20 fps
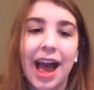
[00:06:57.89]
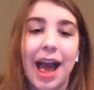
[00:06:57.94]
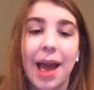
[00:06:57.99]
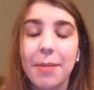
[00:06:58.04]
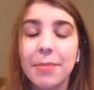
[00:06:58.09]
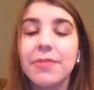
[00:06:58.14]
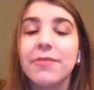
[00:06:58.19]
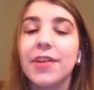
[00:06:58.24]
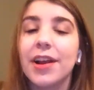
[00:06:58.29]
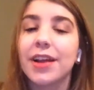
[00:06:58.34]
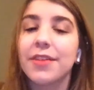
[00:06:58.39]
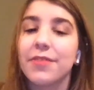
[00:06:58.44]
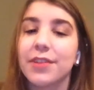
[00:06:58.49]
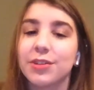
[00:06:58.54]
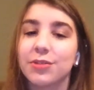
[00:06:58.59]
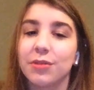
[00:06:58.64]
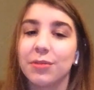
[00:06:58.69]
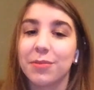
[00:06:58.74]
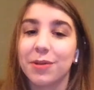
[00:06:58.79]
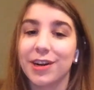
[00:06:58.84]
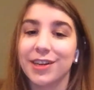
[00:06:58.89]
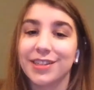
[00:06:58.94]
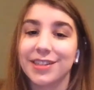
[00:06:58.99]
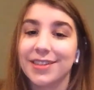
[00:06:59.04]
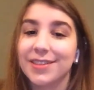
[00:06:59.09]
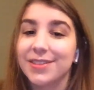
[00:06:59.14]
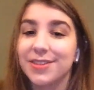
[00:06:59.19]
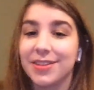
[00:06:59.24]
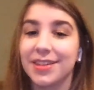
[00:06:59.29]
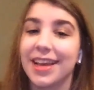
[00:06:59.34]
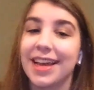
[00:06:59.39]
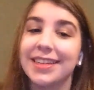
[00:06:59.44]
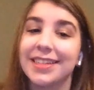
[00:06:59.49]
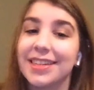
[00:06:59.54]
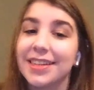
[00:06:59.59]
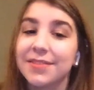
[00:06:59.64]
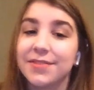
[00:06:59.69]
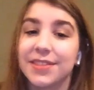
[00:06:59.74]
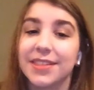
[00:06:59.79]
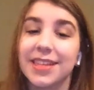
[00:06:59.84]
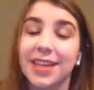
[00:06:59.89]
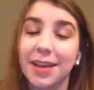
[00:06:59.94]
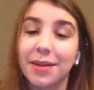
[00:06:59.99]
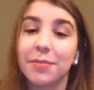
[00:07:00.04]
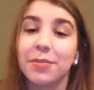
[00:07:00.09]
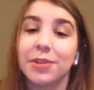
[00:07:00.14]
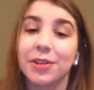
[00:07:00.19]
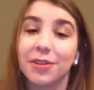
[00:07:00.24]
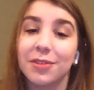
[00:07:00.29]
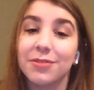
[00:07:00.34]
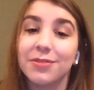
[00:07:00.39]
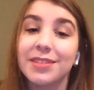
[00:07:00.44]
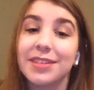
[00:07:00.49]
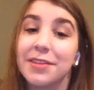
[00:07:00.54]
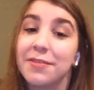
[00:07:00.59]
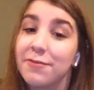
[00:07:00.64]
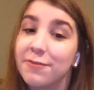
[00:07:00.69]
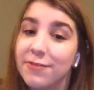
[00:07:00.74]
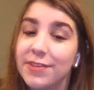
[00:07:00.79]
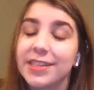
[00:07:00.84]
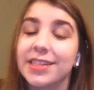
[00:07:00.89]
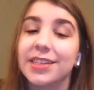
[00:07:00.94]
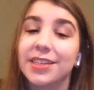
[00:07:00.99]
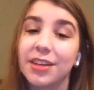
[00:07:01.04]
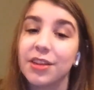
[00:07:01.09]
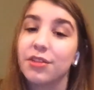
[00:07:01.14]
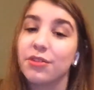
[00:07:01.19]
I'm a very visual person, so the idea of seeing balloons and physically